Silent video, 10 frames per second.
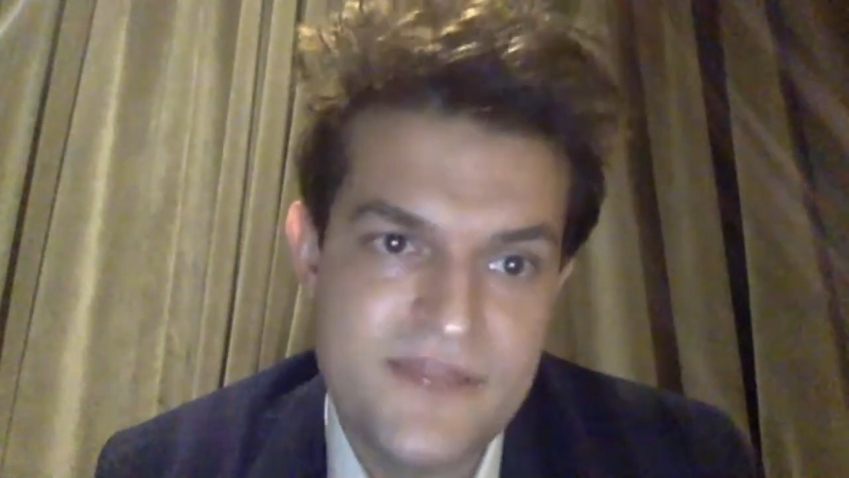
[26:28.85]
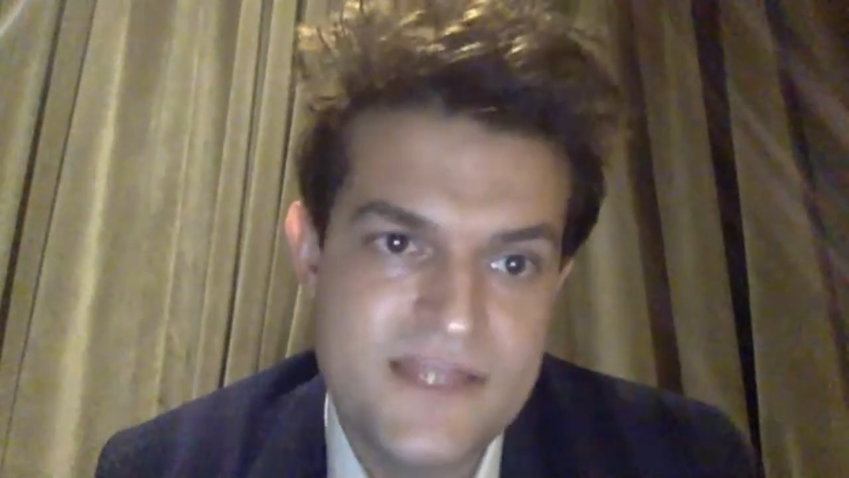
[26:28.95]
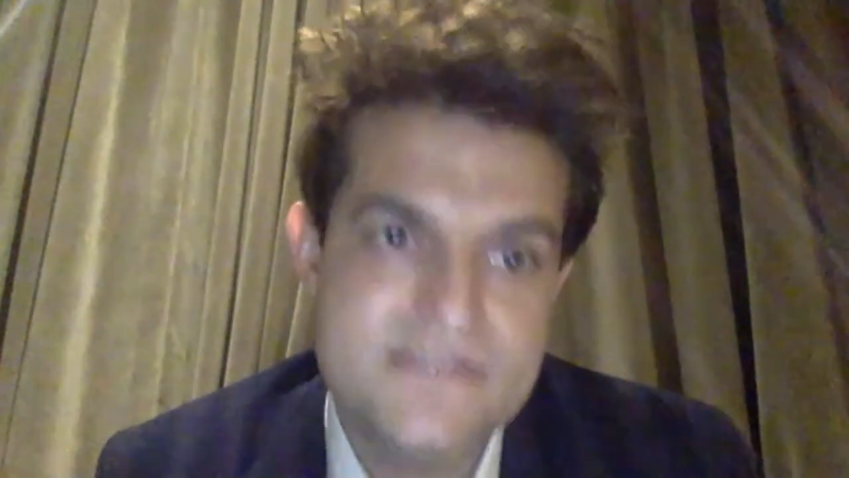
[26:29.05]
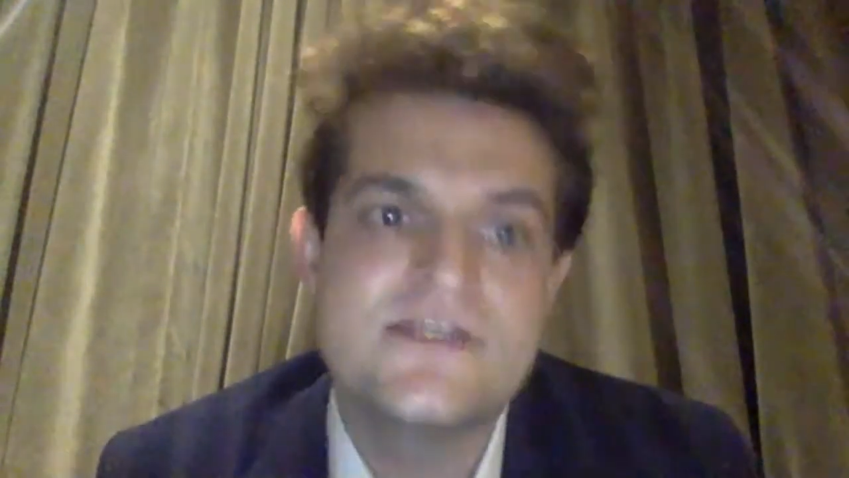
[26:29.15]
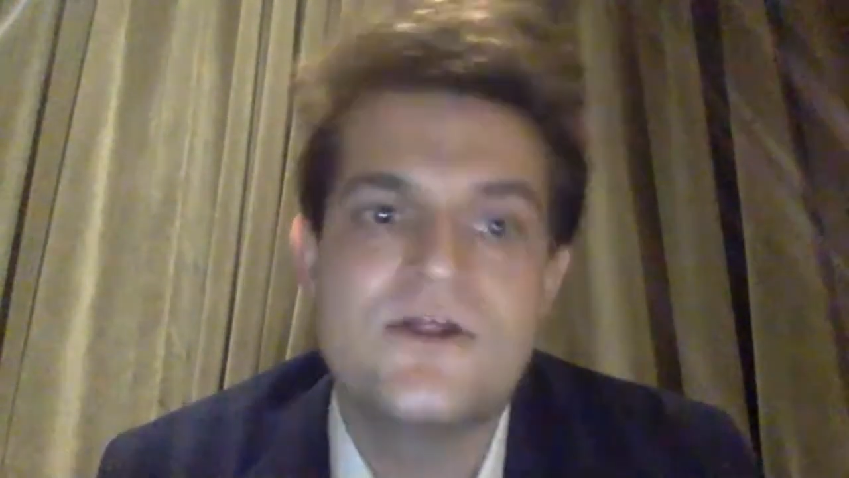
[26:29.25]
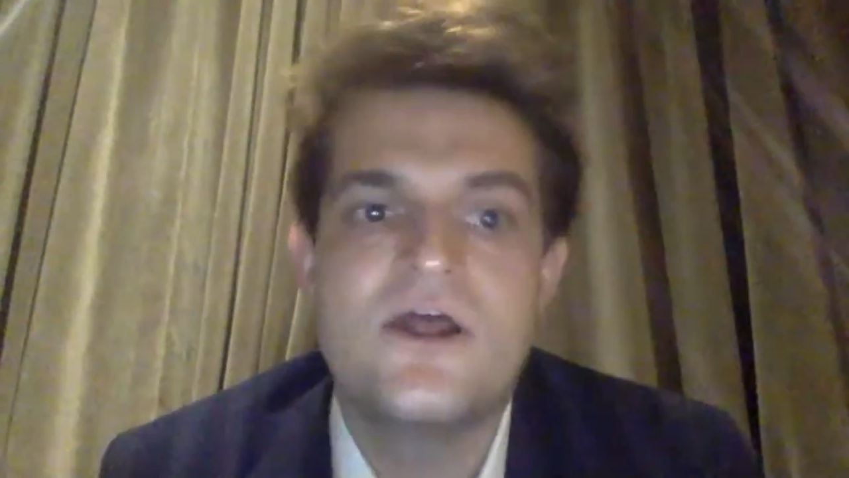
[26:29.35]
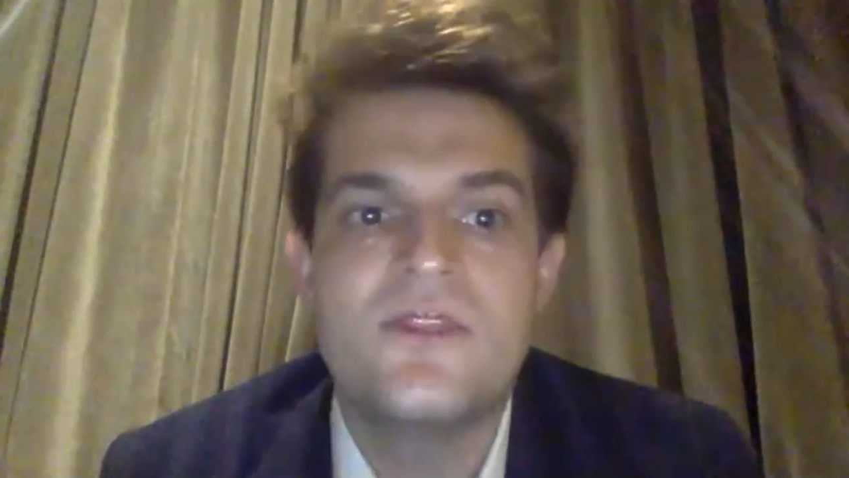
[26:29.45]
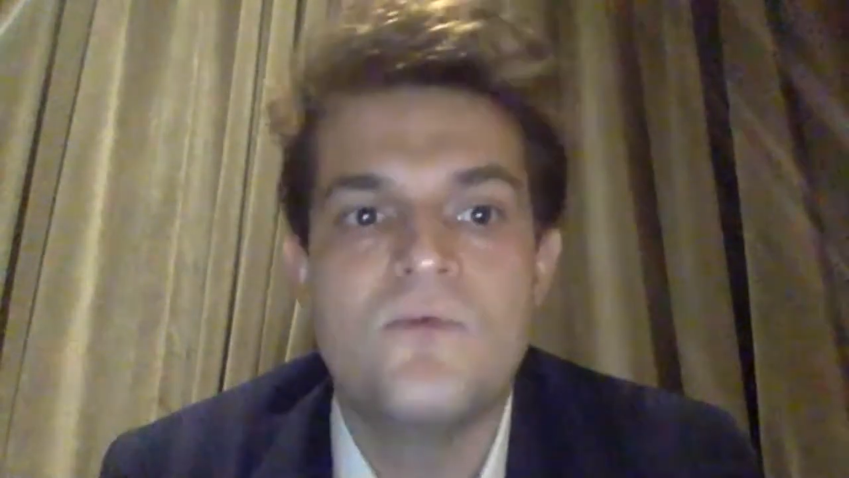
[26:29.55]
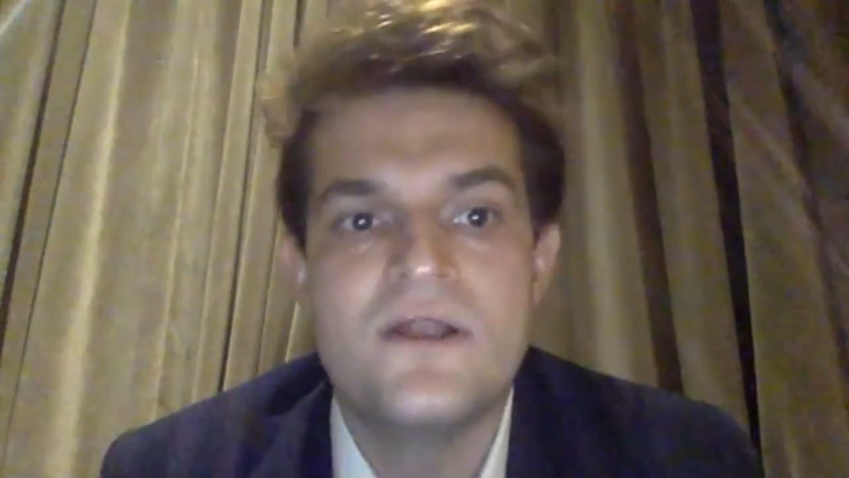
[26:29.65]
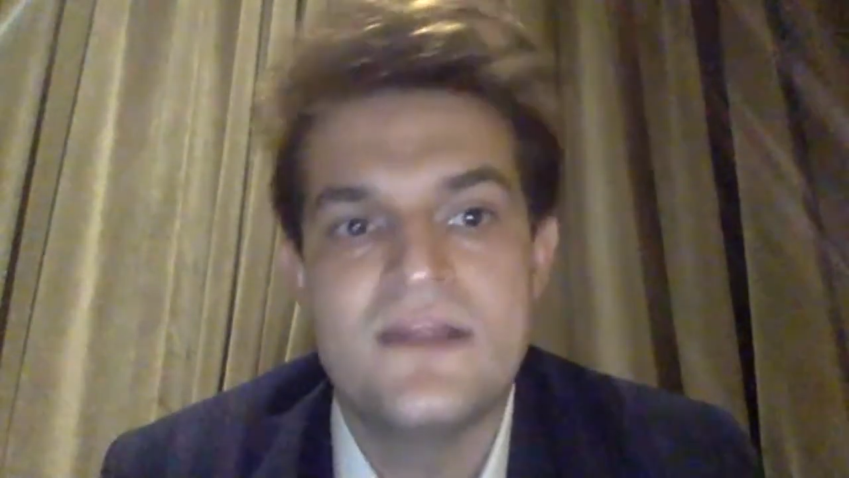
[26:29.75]
That's, you know, on
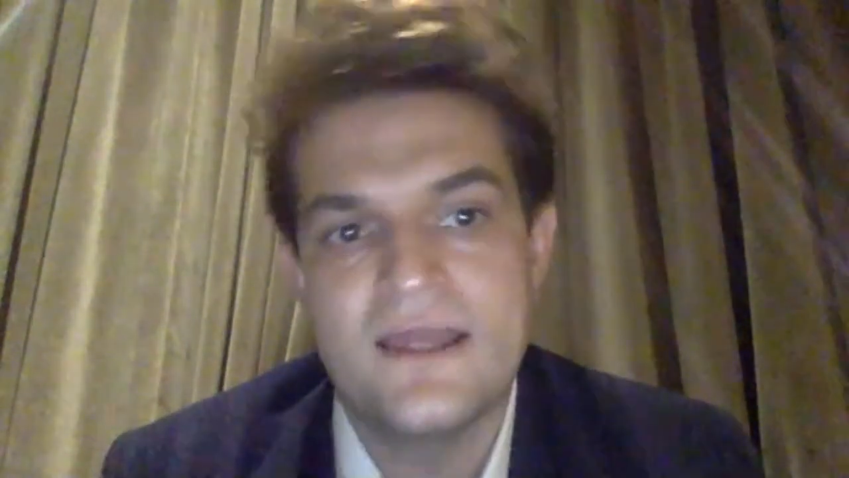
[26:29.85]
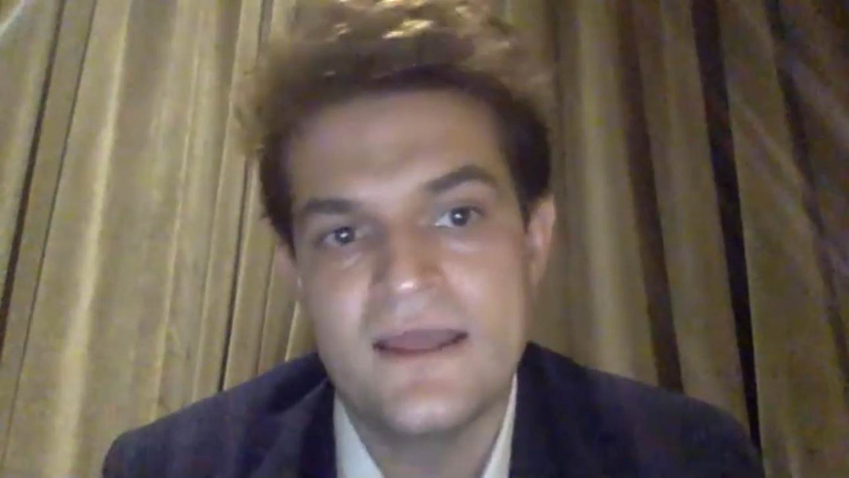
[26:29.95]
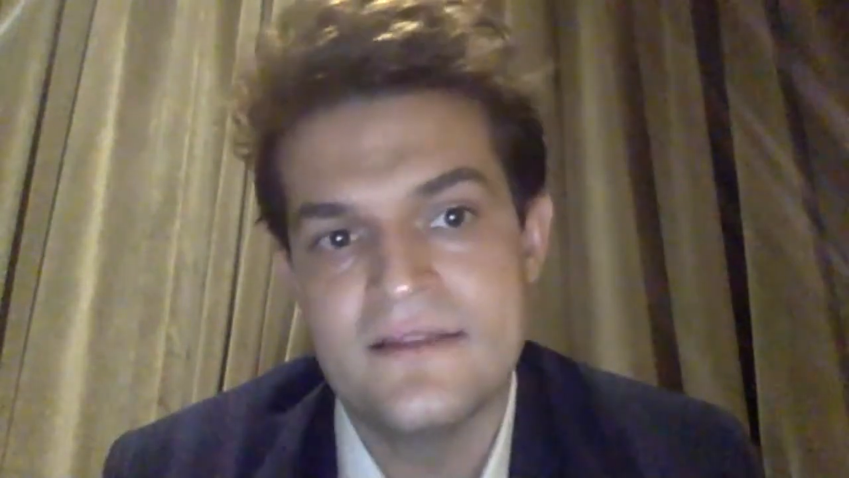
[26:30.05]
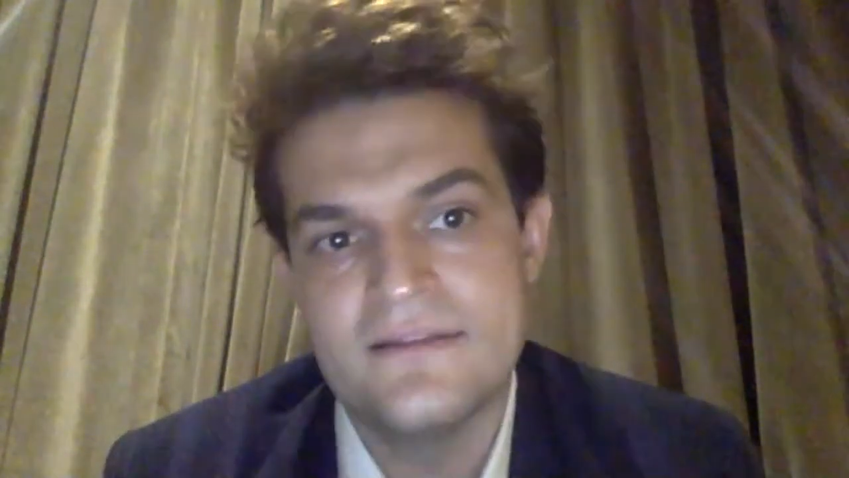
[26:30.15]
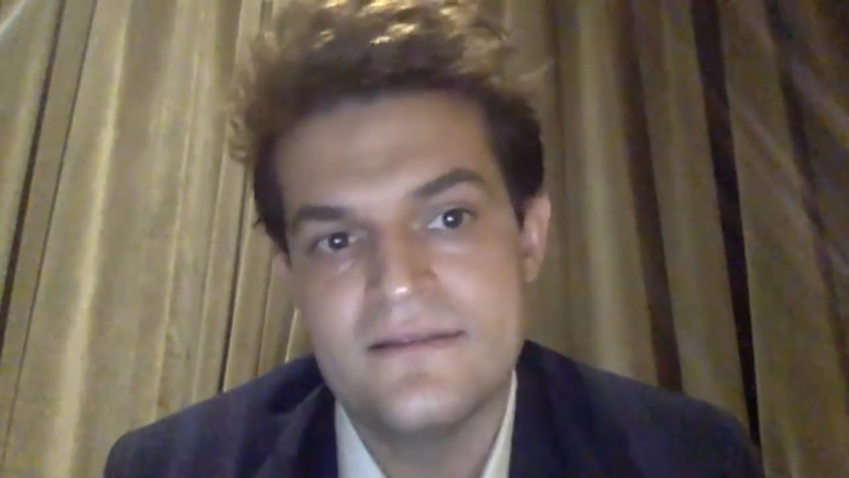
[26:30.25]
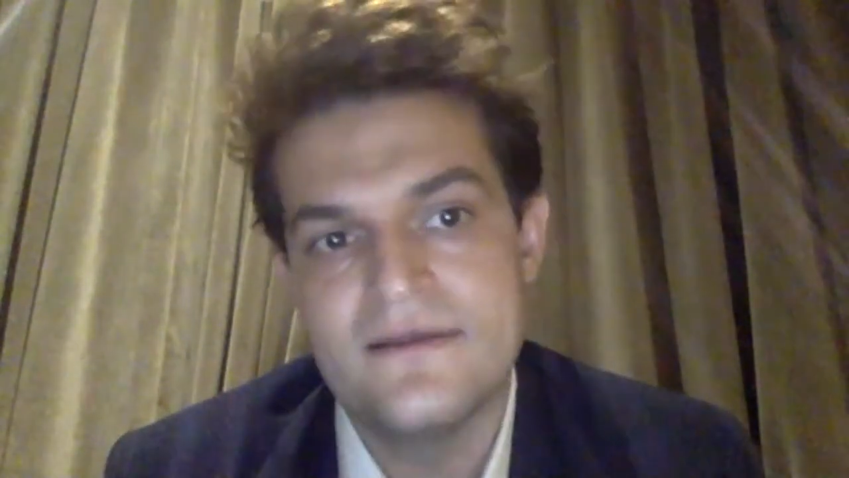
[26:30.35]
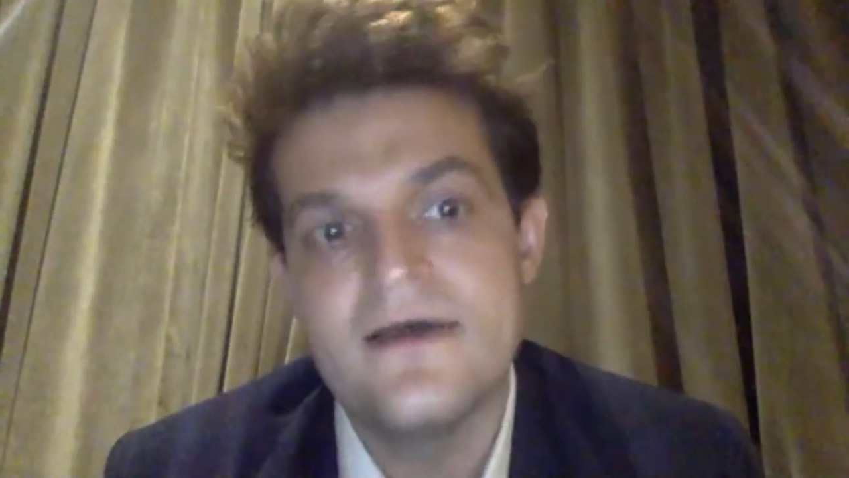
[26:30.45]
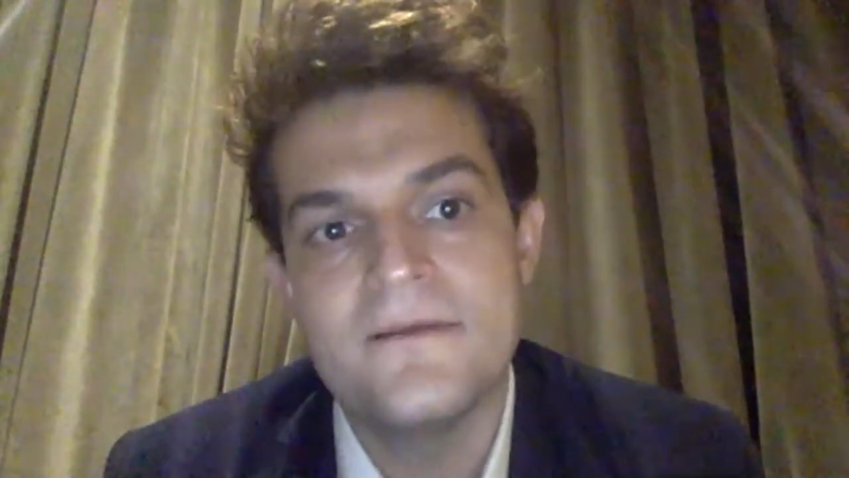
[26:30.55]
the one hand,